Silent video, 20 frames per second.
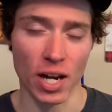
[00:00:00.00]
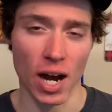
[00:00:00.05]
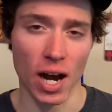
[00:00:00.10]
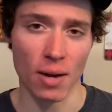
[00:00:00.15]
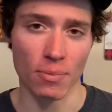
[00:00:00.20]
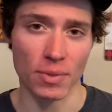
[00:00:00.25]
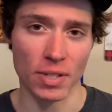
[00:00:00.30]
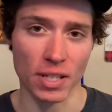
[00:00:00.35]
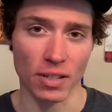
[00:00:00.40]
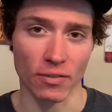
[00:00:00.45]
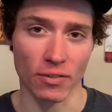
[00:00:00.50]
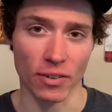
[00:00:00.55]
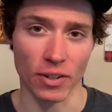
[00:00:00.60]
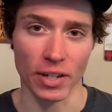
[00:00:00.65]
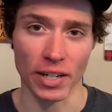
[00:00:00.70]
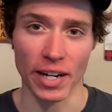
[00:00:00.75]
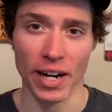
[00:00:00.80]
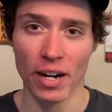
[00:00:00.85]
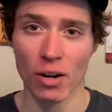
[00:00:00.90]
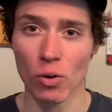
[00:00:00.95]
opting for
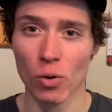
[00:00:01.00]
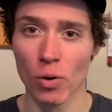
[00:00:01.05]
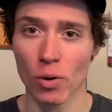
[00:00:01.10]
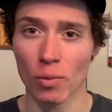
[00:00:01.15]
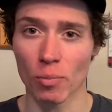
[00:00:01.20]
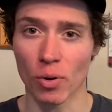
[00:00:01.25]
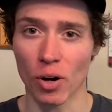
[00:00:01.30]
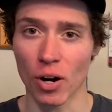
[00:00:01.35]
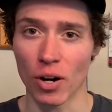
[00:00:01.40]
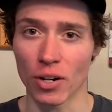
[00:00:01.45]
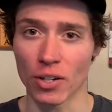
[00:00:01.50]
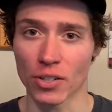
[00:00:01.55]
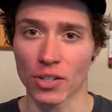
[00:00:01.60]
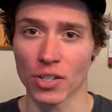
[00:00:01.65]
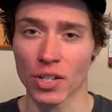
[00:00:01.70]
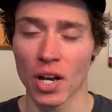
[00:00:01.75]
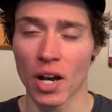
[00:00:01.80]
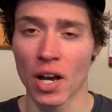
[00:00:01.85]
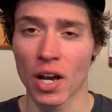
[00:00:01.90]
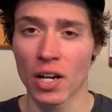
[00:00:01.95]
narrower
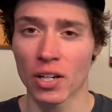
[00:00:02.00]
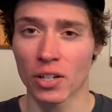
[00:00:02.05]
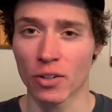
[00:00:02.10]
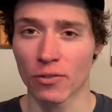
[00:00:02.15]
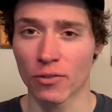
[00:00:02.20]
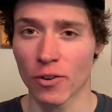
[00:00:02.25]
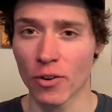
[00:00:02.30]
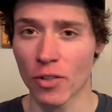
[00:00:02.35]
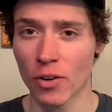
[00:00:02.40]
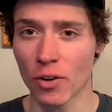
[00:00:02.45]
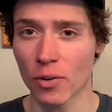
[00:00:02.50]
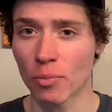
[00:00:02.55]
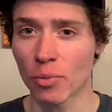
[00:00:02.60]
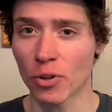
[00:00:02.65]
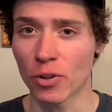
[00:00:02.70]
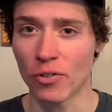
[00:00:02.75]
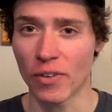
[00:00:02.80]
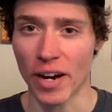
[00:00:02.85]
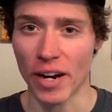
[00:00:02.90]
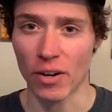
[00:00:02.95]
bars to further
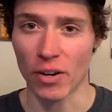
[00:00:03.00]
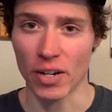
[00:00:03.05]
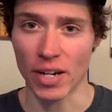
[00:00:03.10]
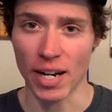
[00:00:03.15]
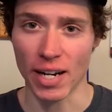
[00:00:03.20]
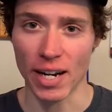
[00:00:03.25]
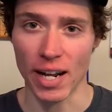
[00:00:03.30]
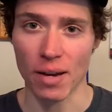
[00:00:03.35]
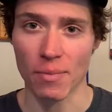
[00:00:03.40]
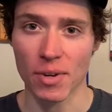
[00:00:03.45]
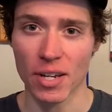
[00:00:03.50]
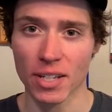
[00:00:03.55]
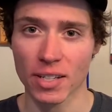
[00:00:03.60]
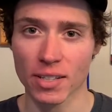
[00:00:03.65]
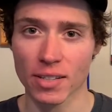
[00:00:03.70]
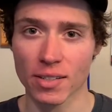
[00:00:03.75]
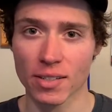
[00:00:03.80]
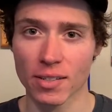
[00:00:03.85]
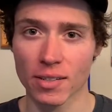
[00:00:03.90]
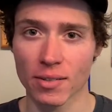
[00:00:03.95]
improve
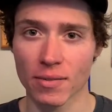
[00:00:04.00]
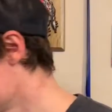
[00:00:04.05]
aerodynamics.